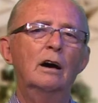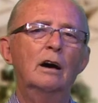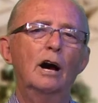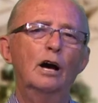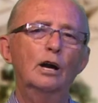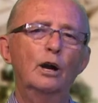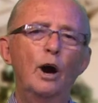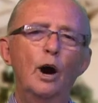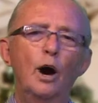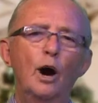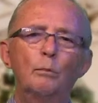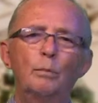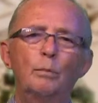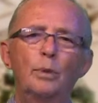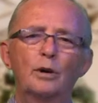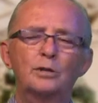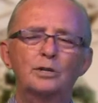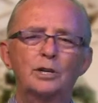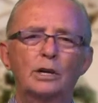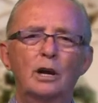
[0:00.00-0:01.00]
Hello, I'm
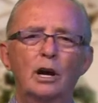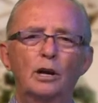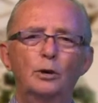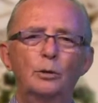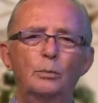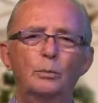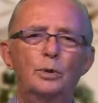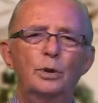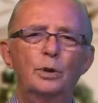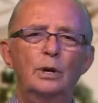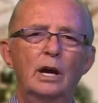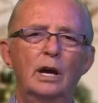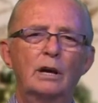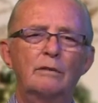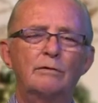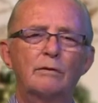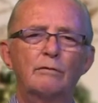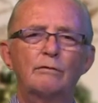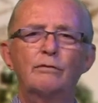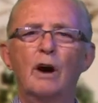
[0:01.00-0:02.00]
Pastor Kalju, Priilaid
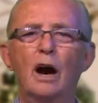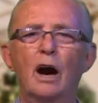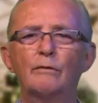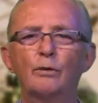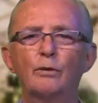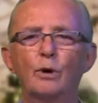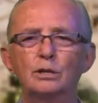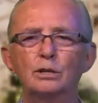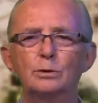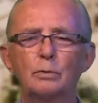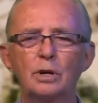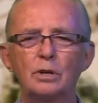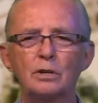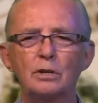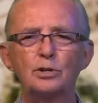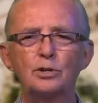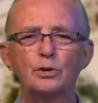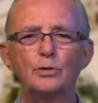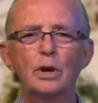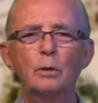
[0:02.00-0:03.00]
from Five Ways
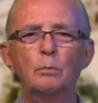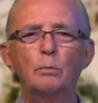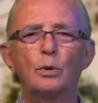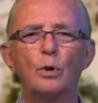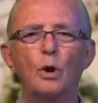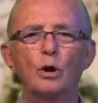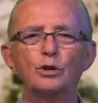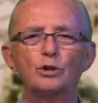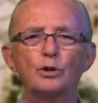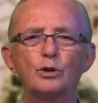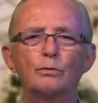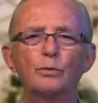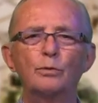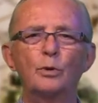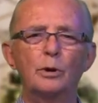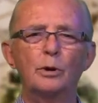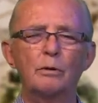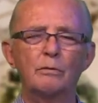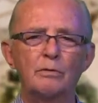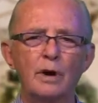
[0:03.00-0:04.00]
Ministry, branch of
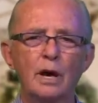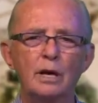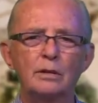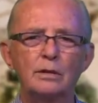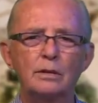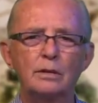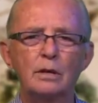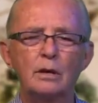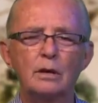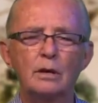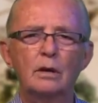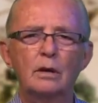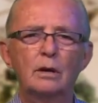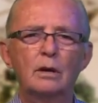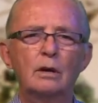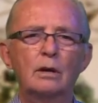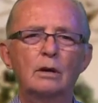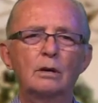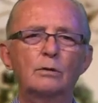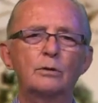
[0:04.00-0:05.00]
Word of Faith
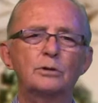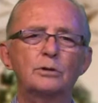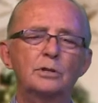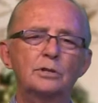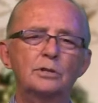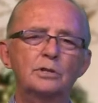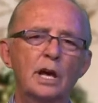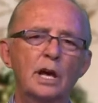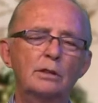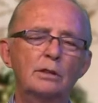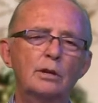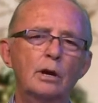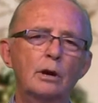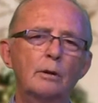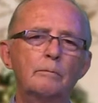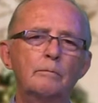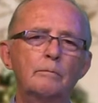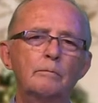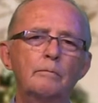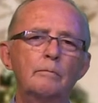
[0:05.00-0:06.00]
Christian Center.
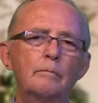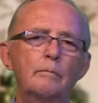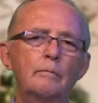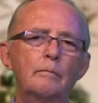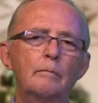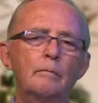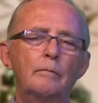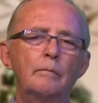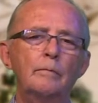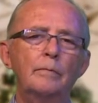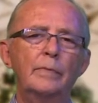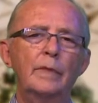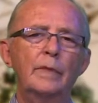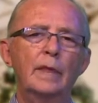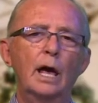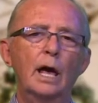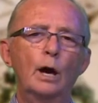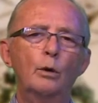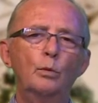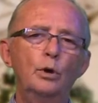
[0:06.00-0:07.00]

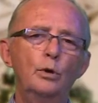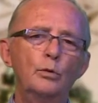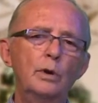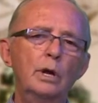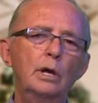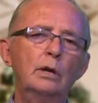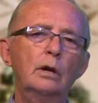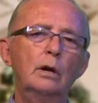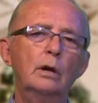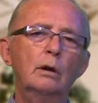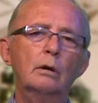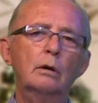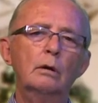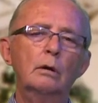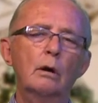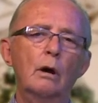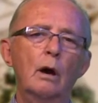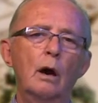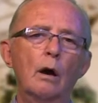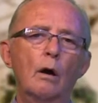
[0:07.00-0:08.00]
And we're reading
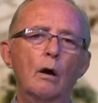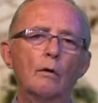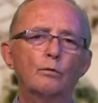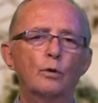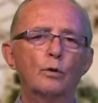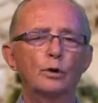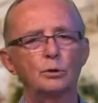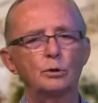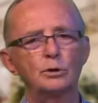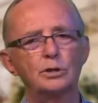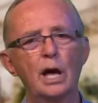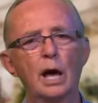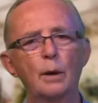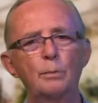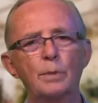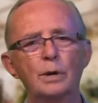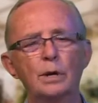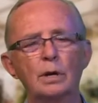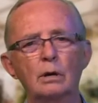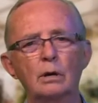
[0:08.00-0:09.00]
of what was
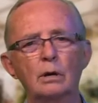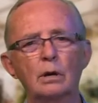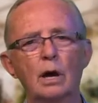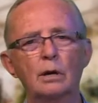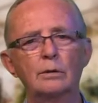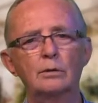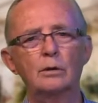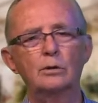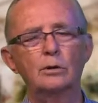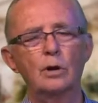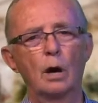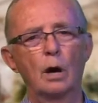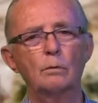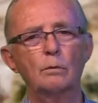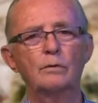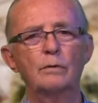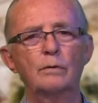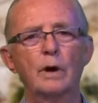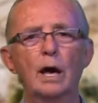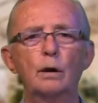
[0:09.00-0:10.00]
happening at the time
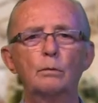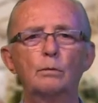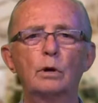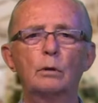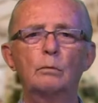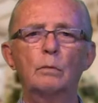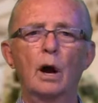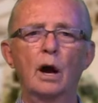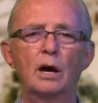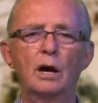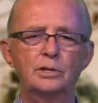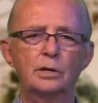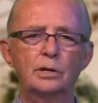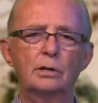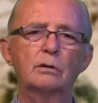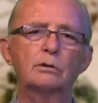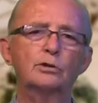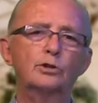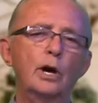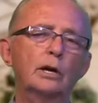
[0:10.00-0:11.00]
of Abraham,
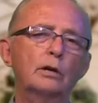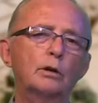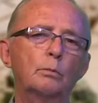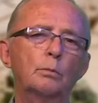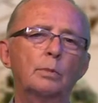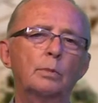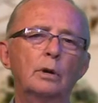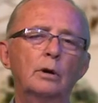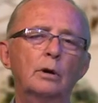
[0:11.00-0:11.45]
Isaac, and Jacob.